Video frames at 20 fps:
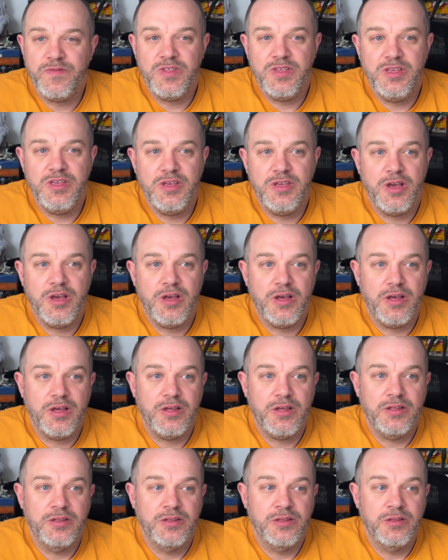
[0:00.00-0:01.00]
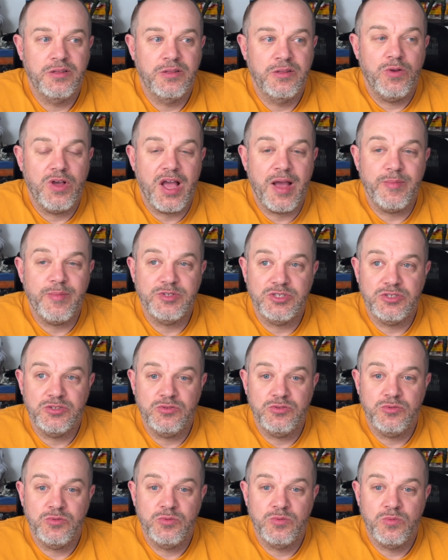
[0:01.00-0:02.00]
the
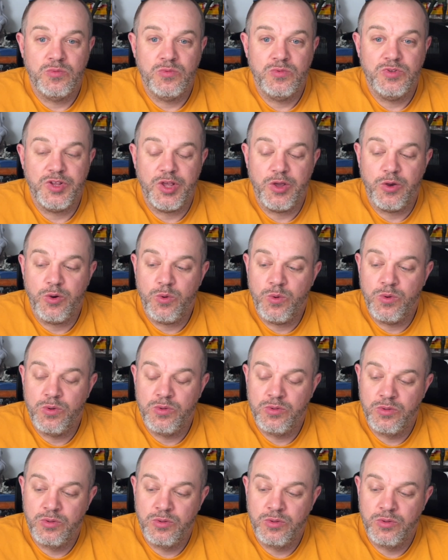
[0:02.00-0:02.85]
Amazon deal,